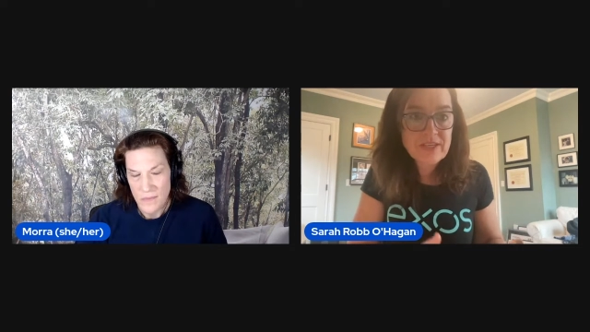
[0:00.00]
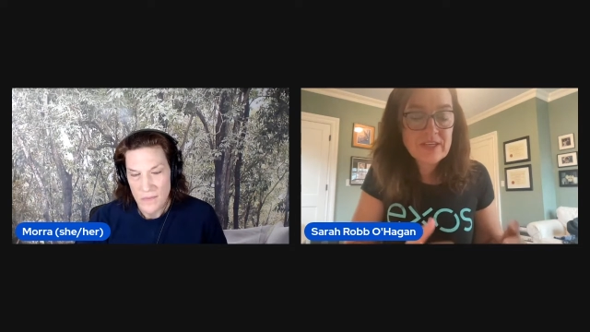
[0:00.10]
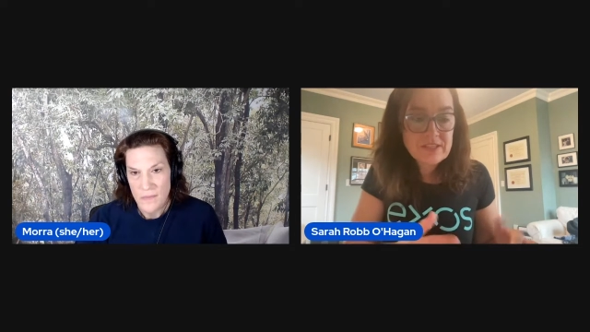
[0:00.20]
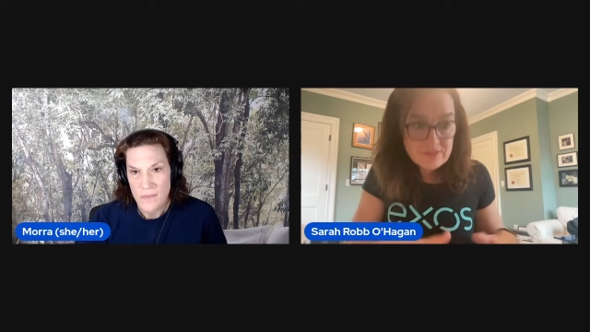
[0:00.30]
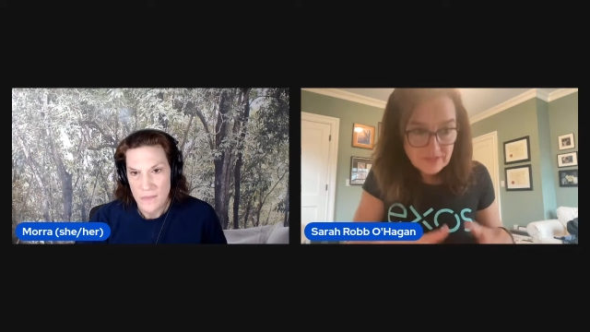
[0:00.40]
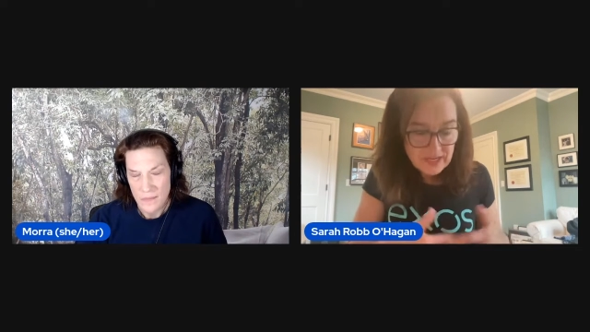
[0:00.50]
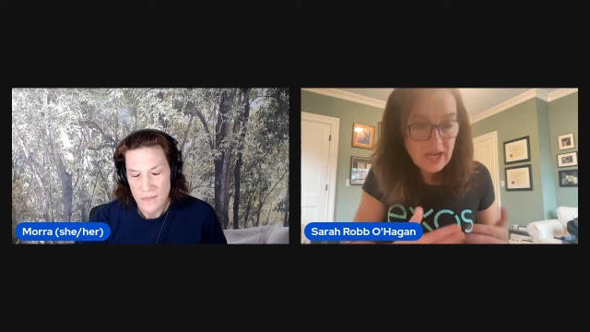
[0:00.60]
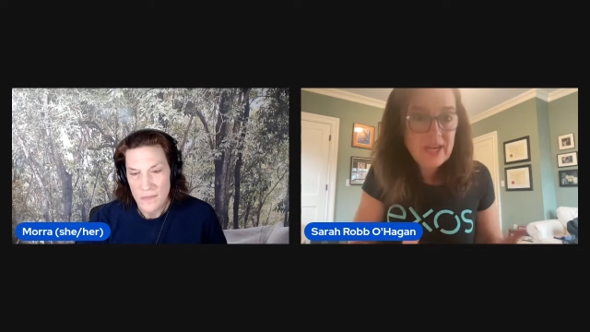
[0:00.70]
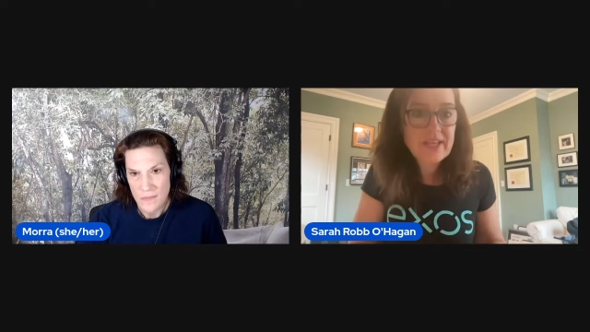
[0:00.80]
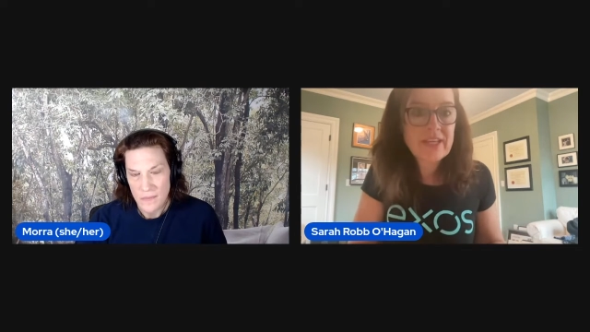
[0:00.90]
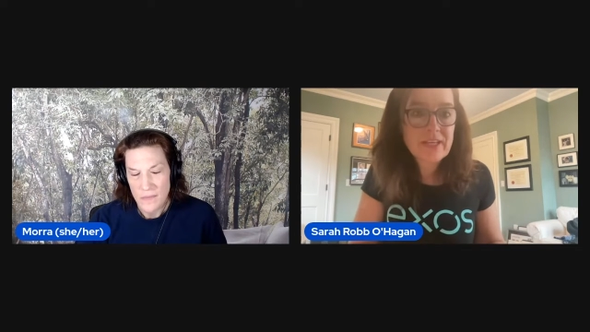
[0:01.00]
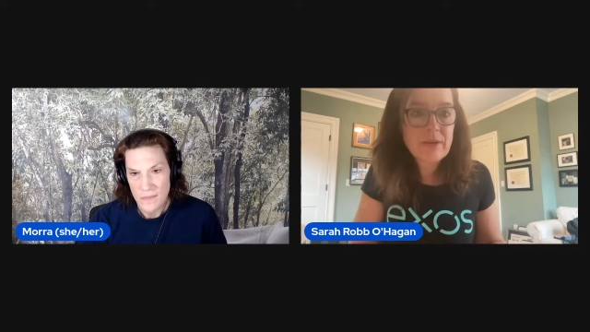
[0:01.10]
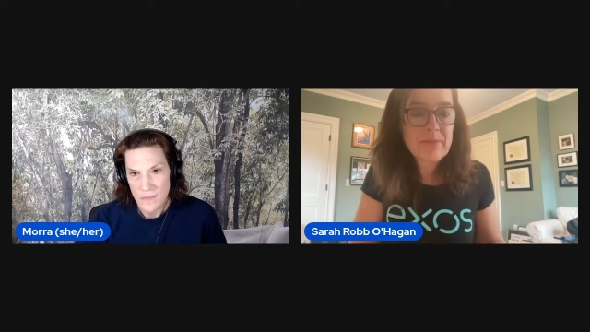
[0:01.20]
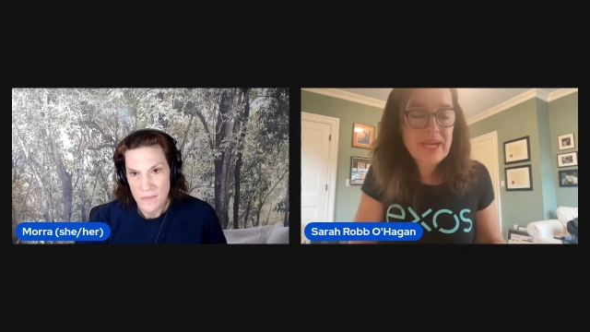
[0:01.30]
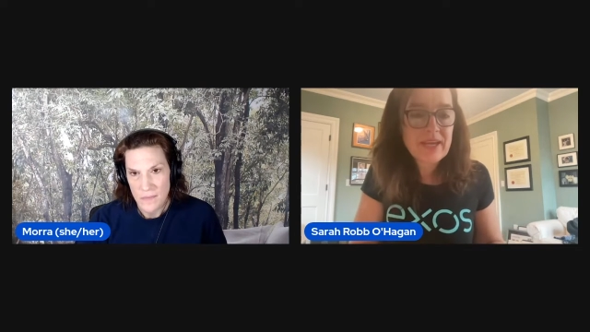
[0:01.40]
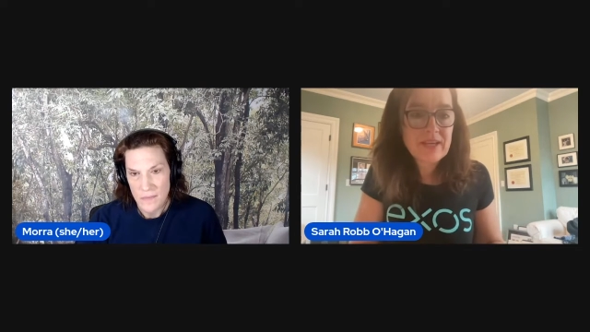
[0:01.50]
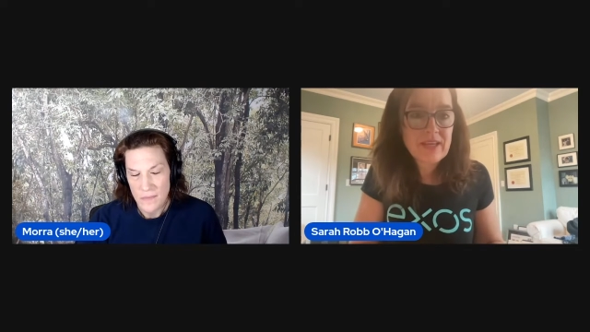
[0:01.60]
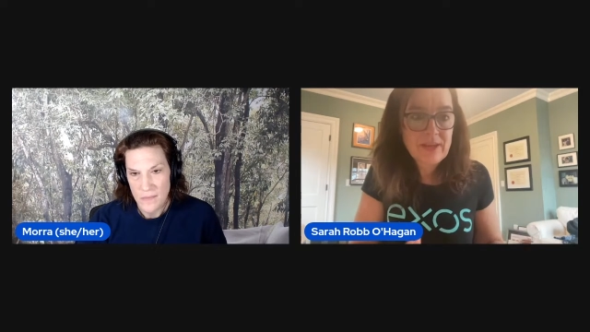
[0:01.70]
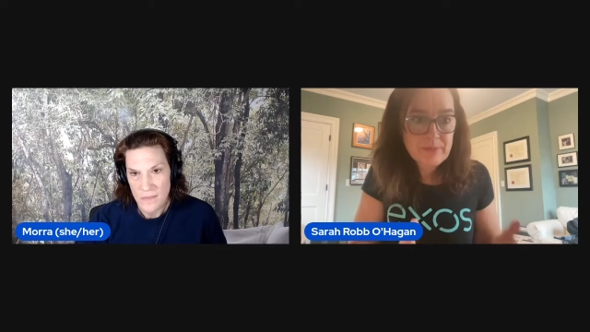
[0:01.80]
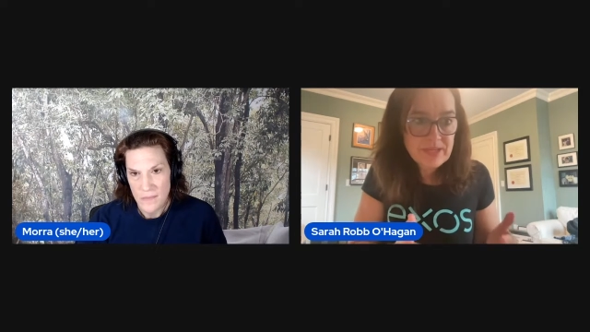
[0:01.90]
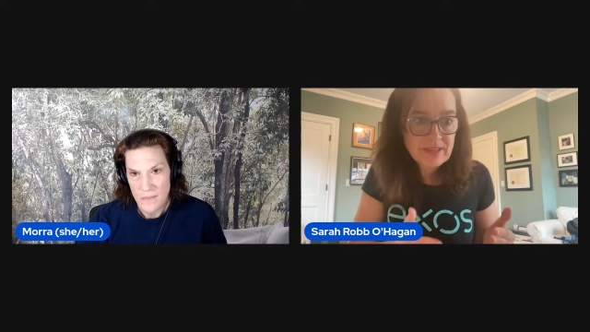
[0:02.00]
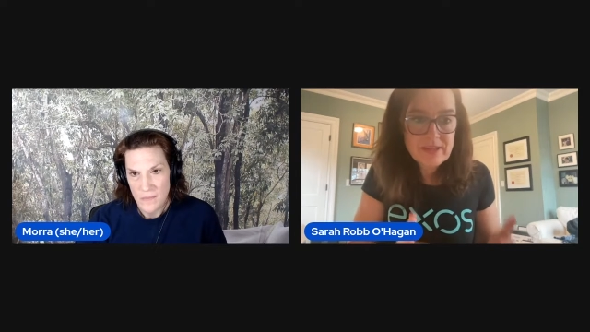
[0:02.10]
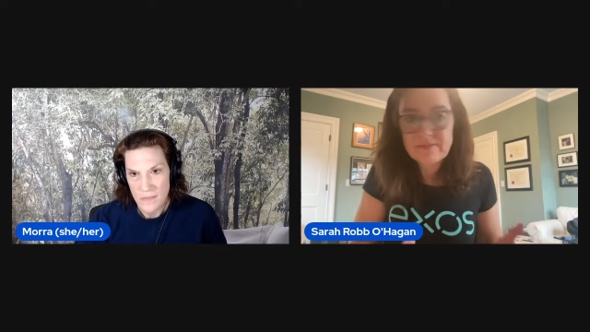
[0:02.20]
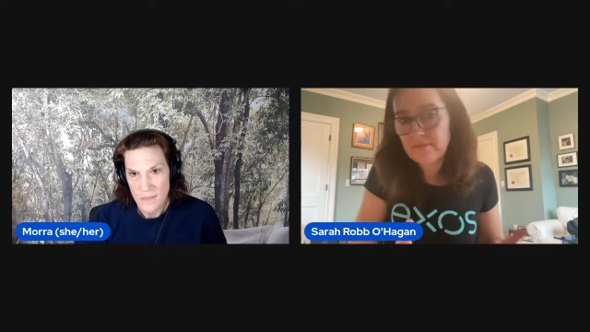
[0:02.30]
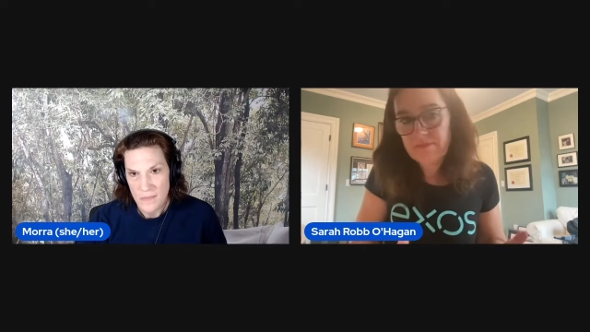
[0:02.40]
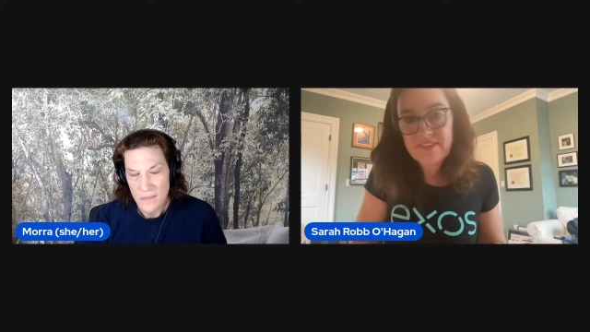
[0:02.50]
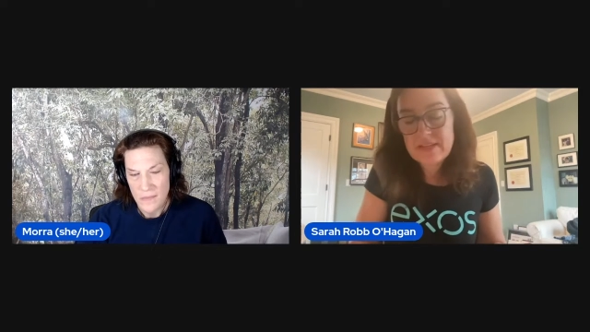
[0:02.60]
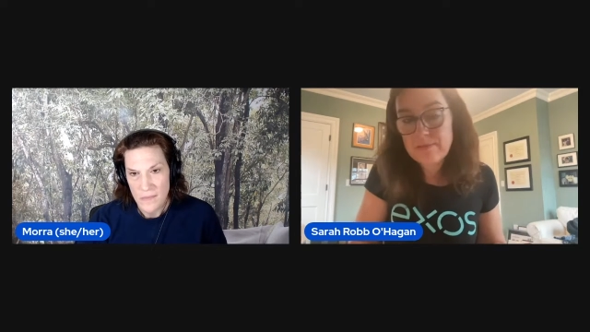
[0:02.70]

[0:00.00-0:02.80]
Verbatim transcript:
Speaker 1: so that I can come back and be the team